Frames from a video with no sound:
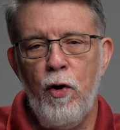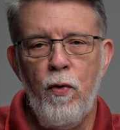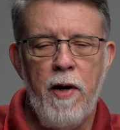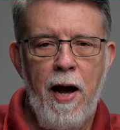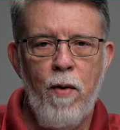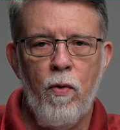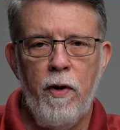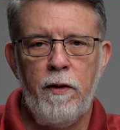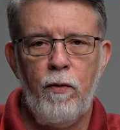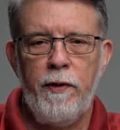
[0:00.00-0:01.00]
you and I will
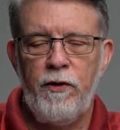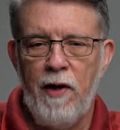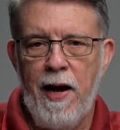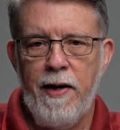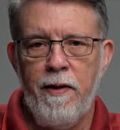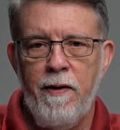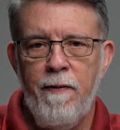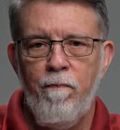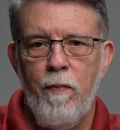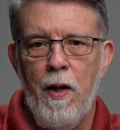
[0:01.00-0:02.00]
get to reside
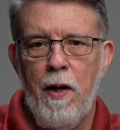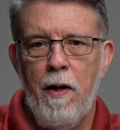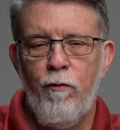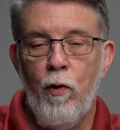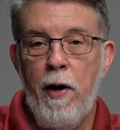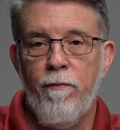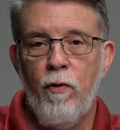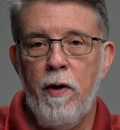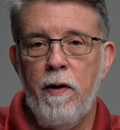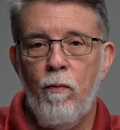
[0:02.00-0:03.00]
uh,
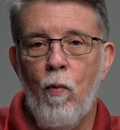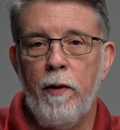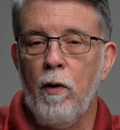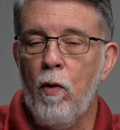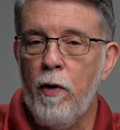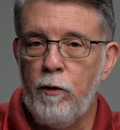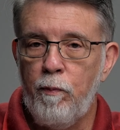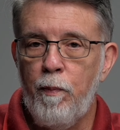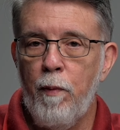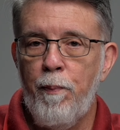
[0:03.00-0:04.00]
forever in what the Lord has
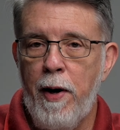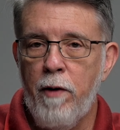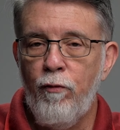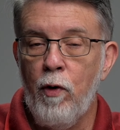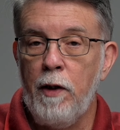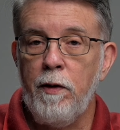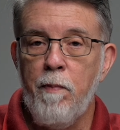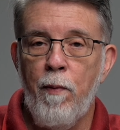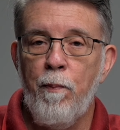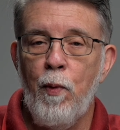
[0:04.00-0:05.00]
prepared for us
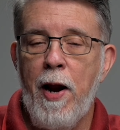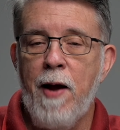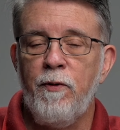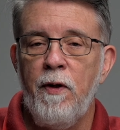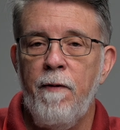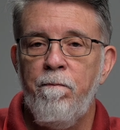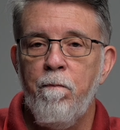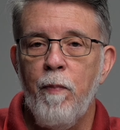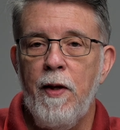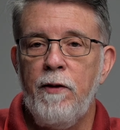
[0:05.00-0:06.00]
and perhaps
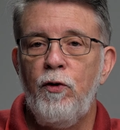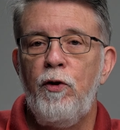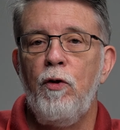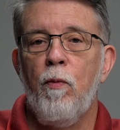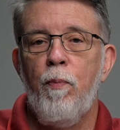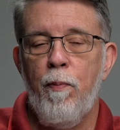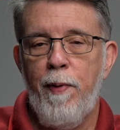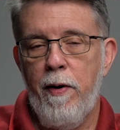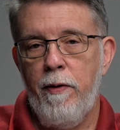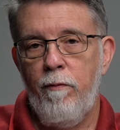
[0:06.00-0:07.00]
is still
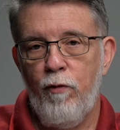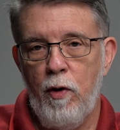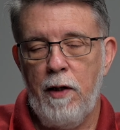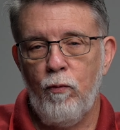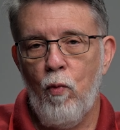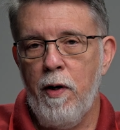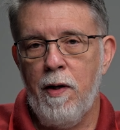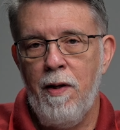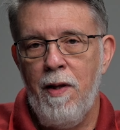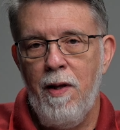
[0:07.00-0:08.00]
preparing for us. What
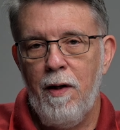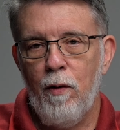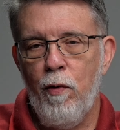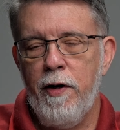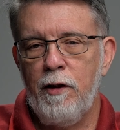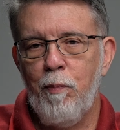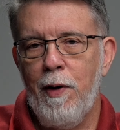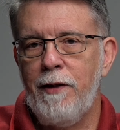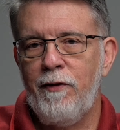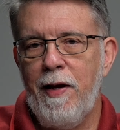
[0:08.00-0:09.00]
a glorious
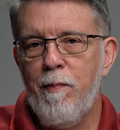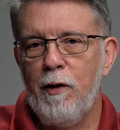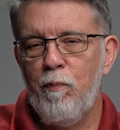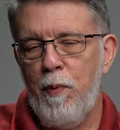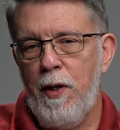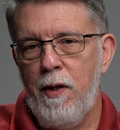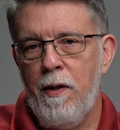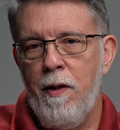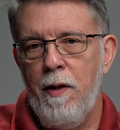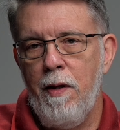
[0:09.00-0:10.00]
place that must be
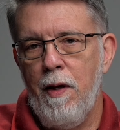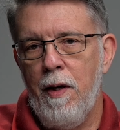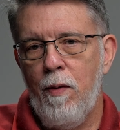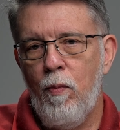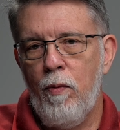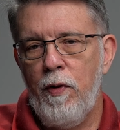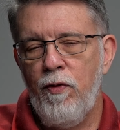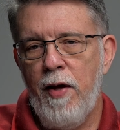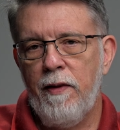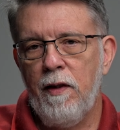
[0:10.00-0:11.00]
uh, when we
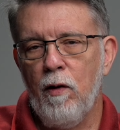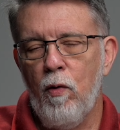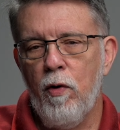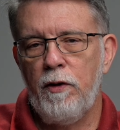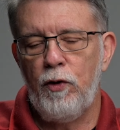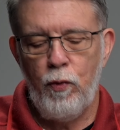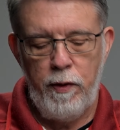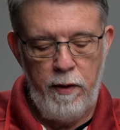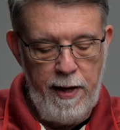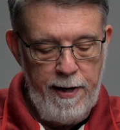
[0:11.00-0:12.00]
think that the Lord is
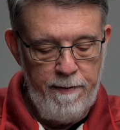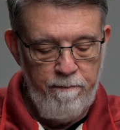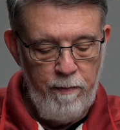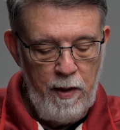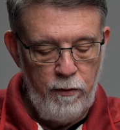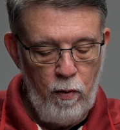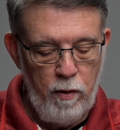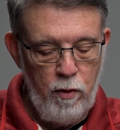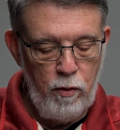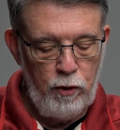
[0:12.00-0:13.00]
doing that. So, a uh,
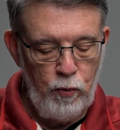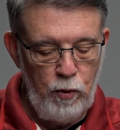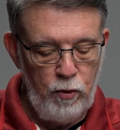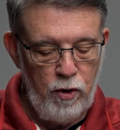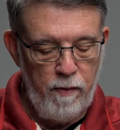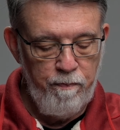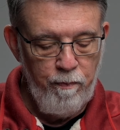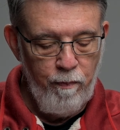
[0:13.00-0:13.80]
new Jerusalem.